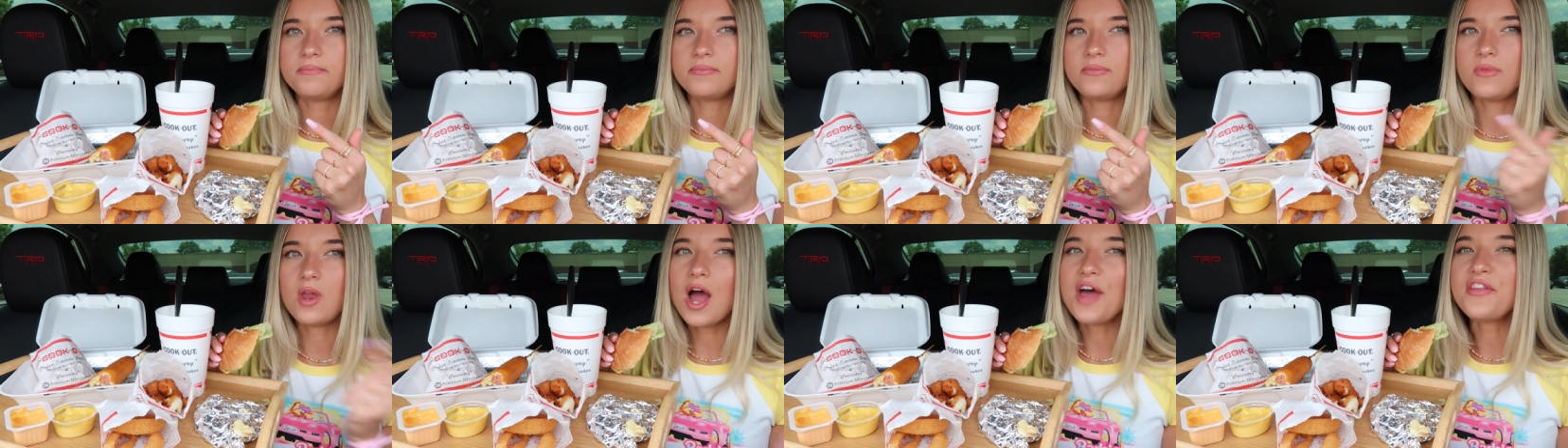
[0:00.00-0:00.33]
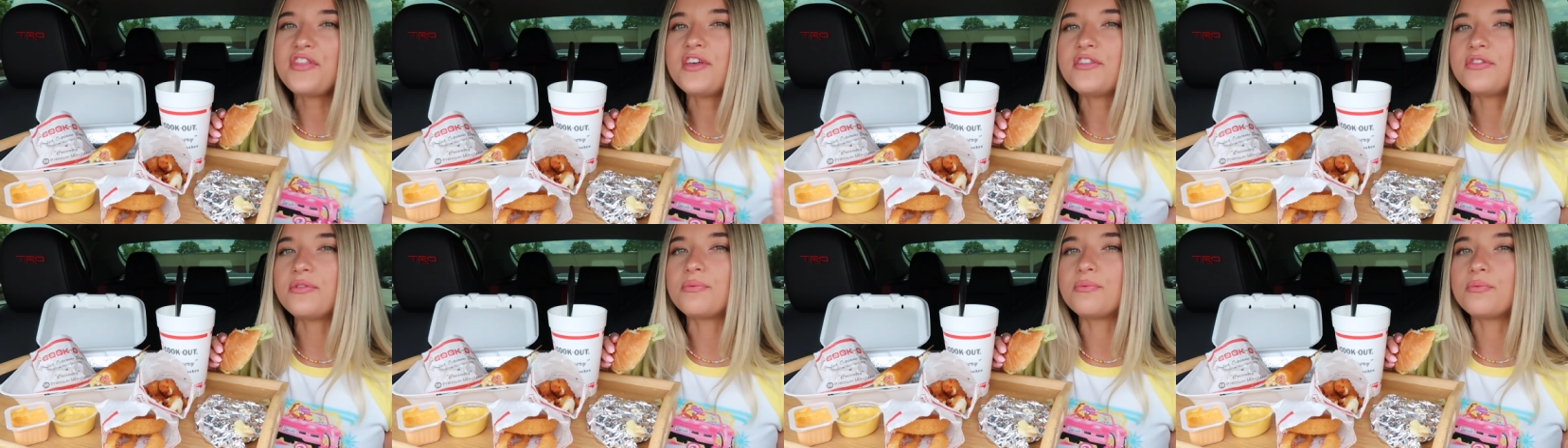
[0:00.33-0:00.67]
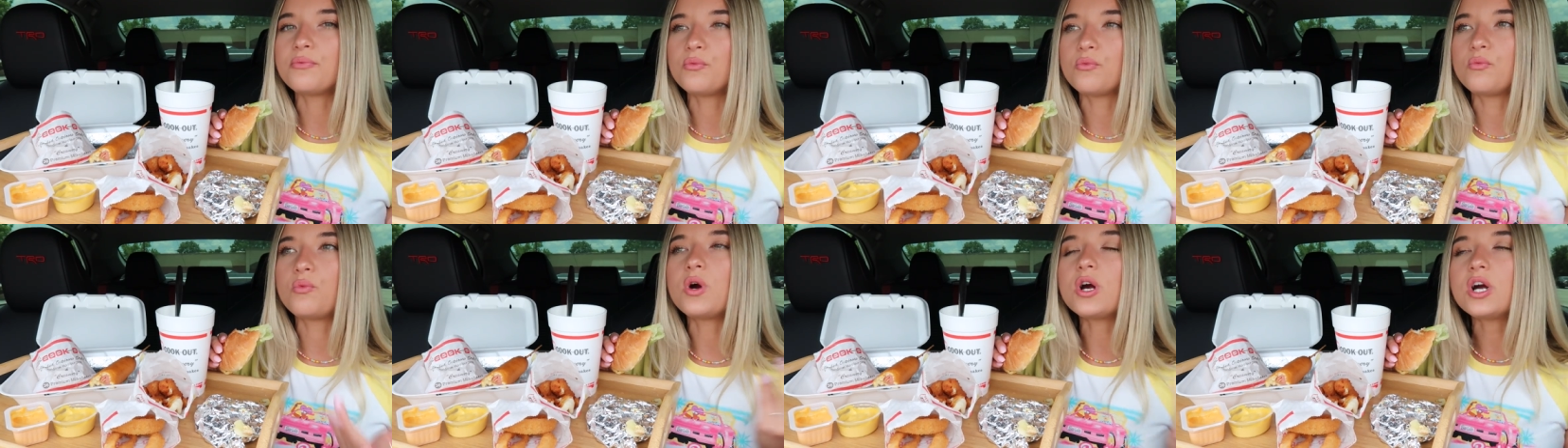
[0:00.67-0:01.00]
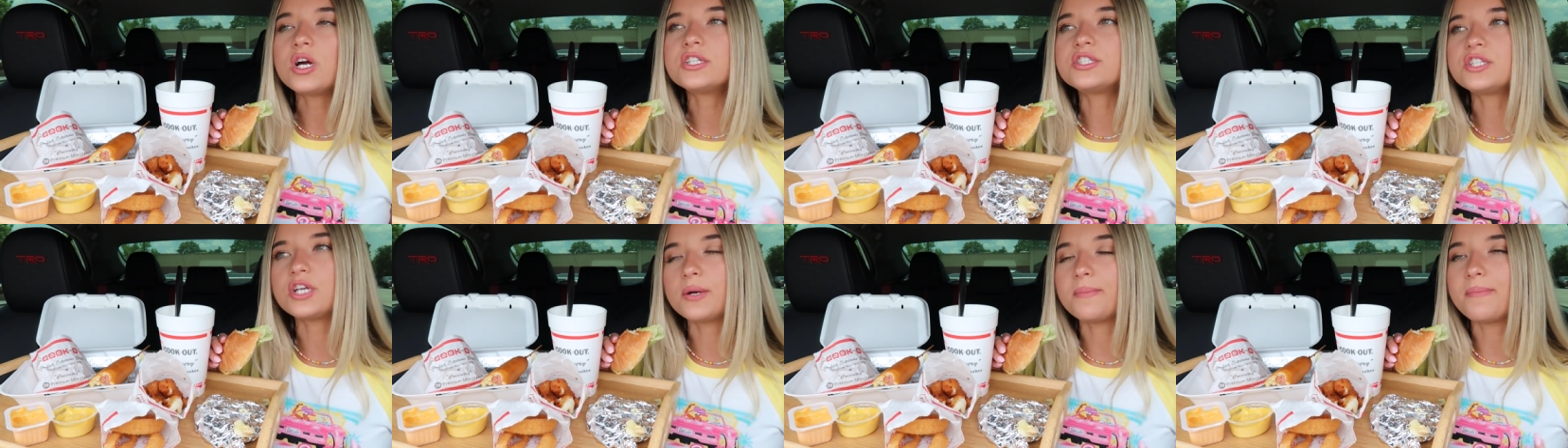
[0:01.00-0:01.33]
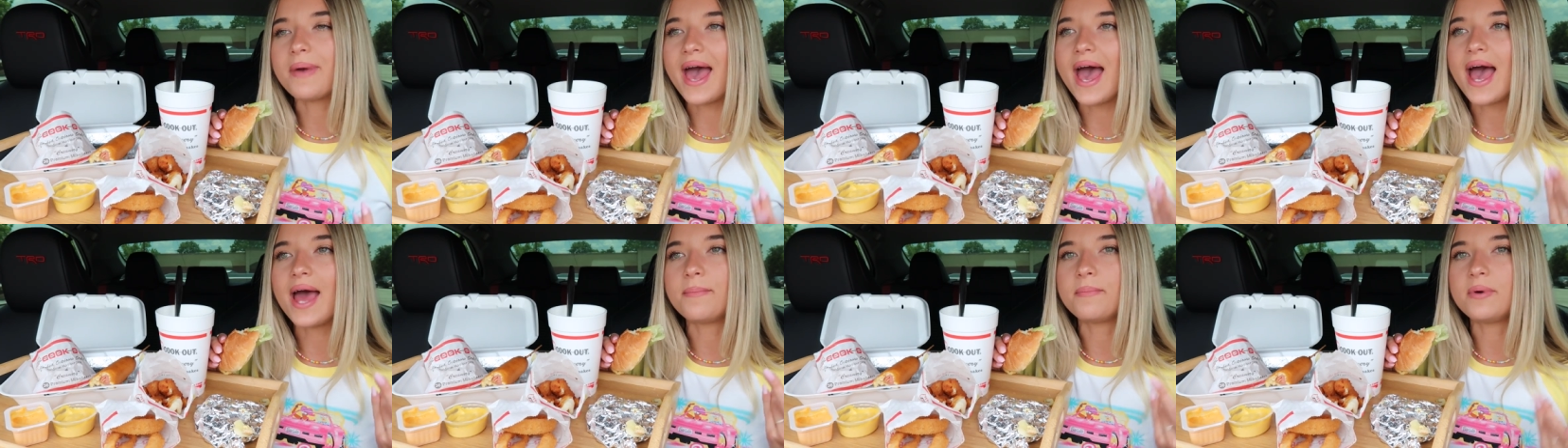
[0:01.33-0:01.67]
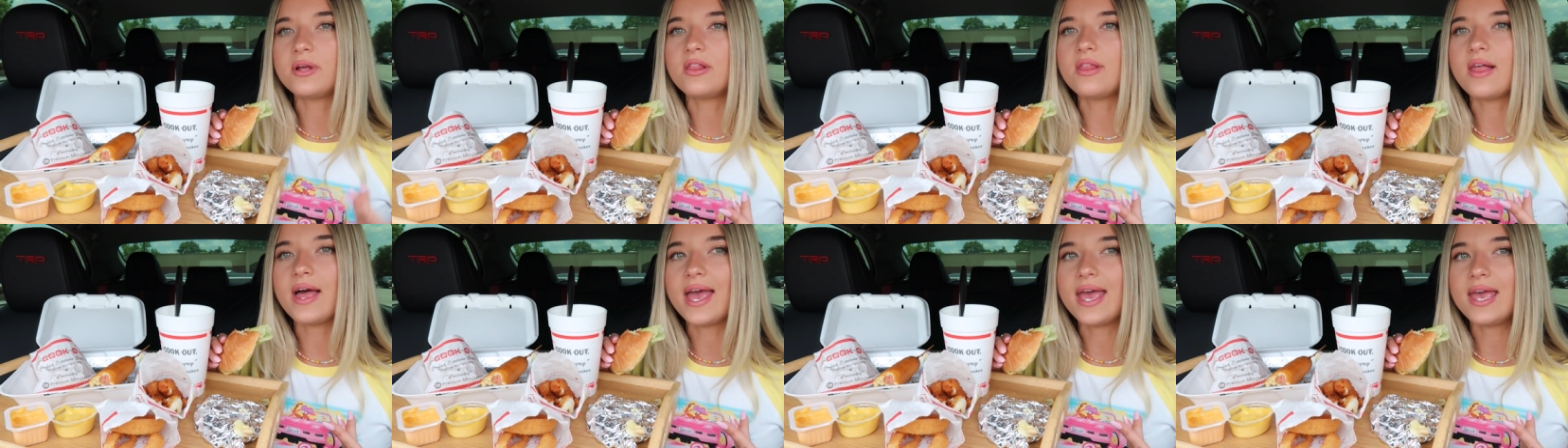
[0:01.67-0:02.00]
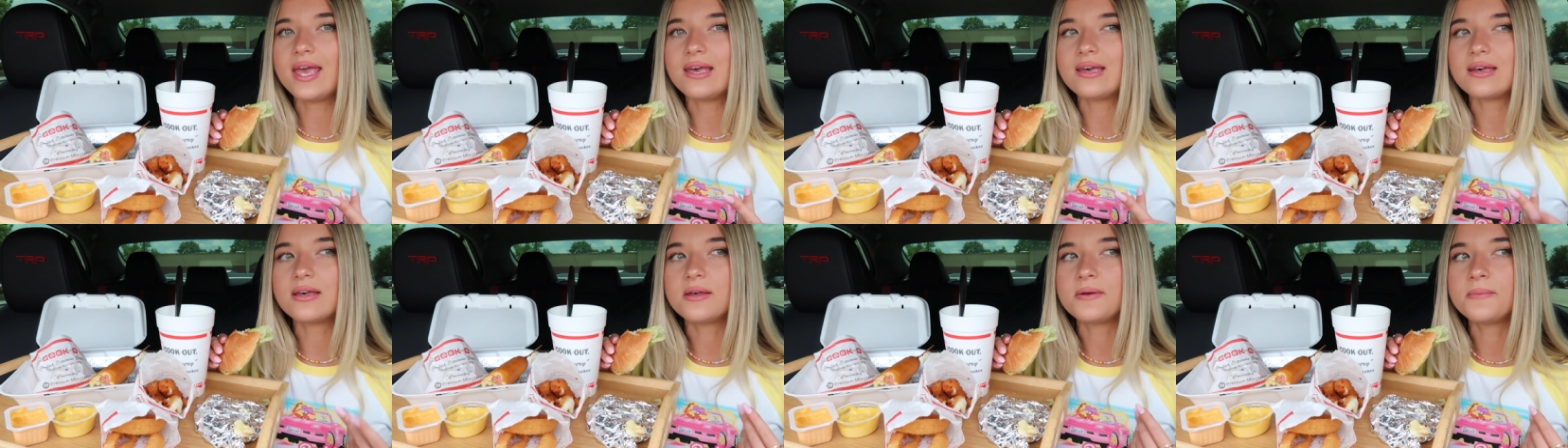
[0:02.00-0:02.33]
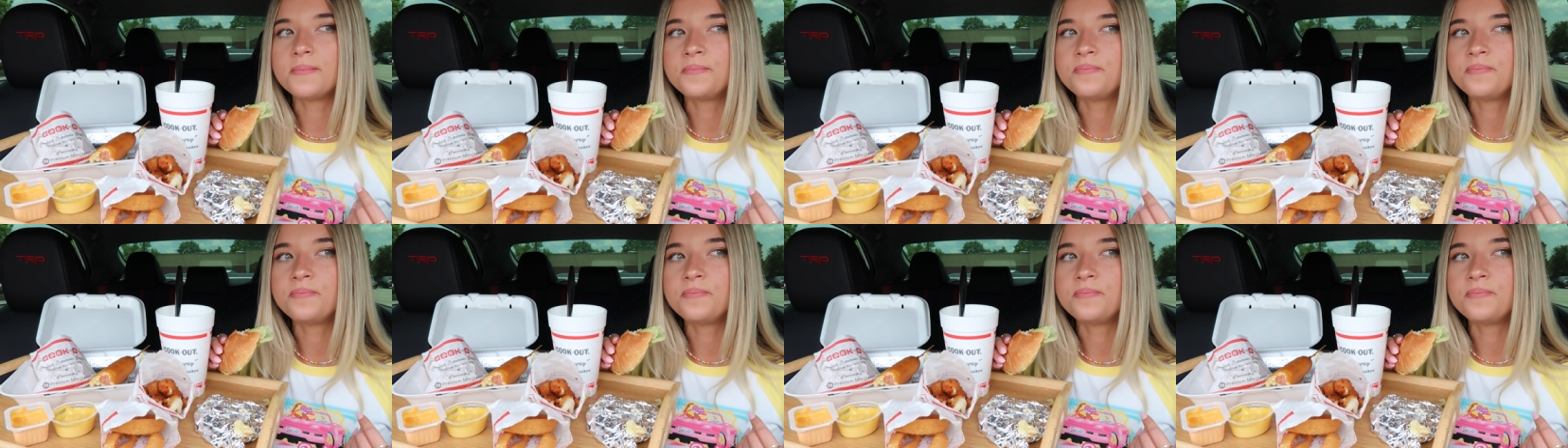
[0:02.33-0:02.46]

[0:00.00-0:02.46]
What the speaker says: Not that words are bad, but like,